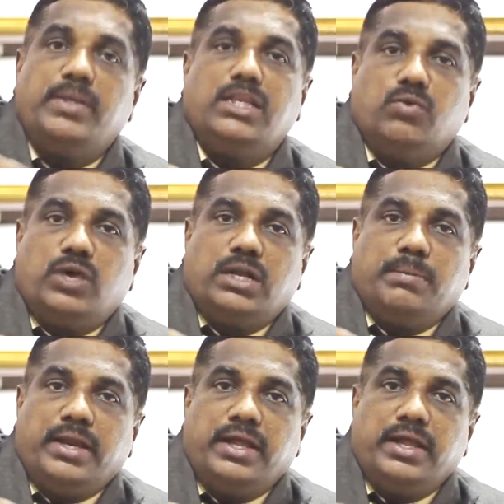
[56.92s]
the
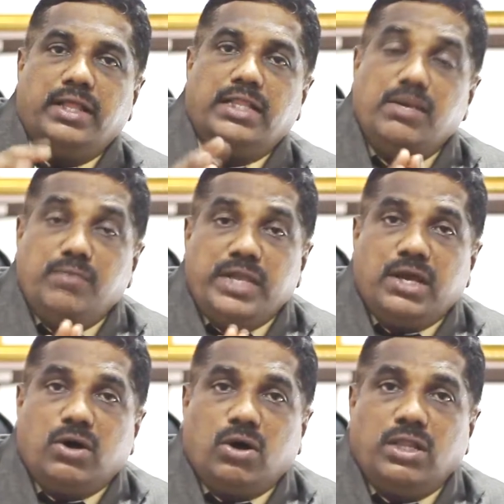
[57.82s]
vertebrae, then we
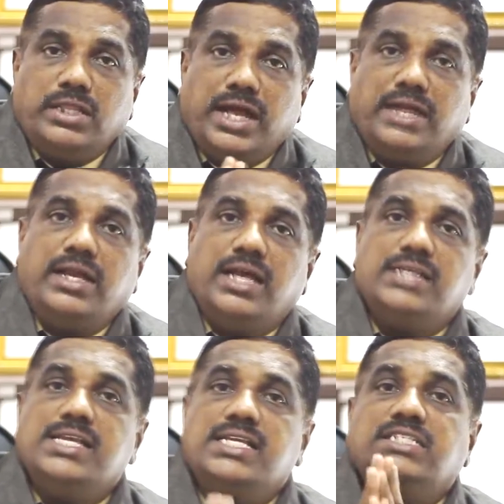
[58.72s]
call that as
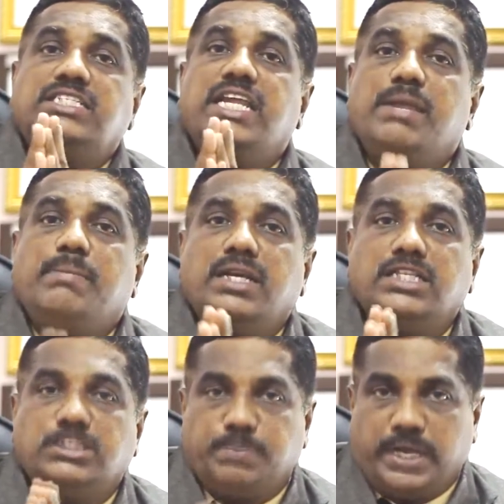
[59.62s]
a stable
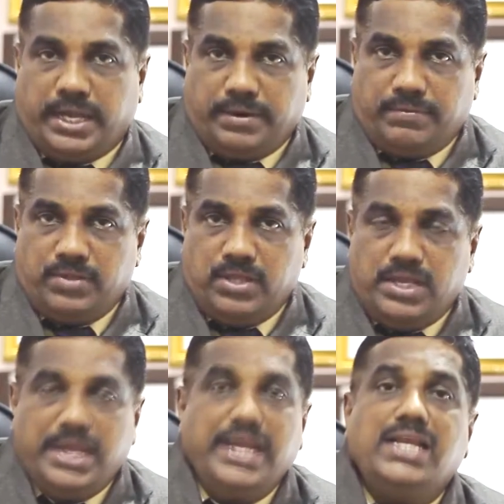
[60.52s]
spine.
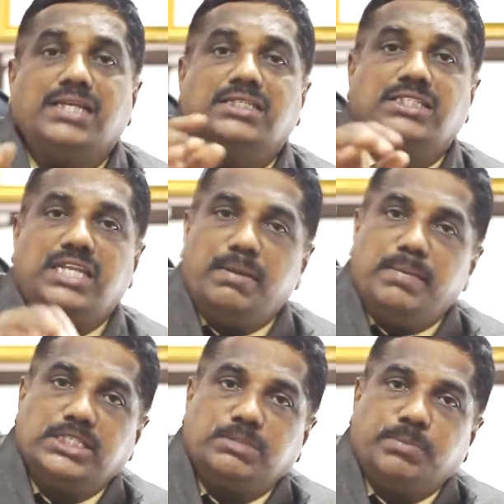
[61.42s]
In
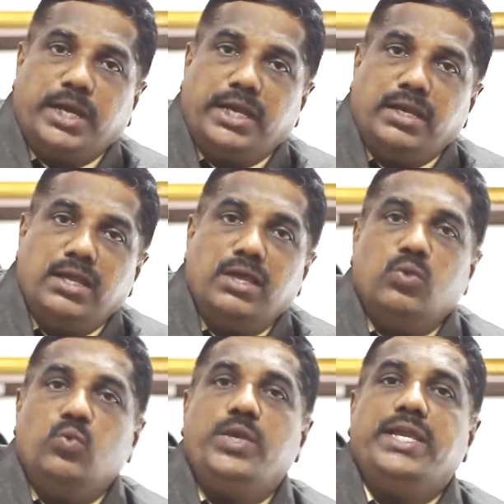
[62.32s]
stable spine,
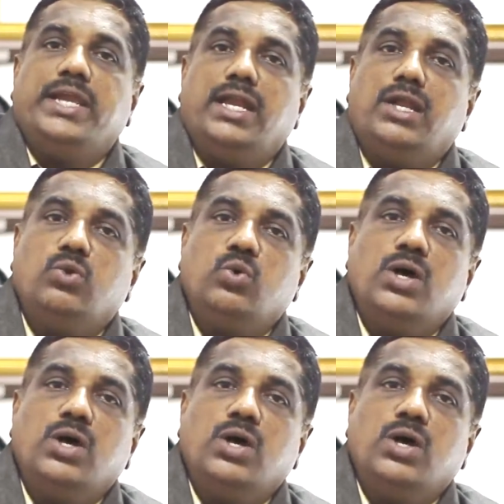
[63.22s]
we can do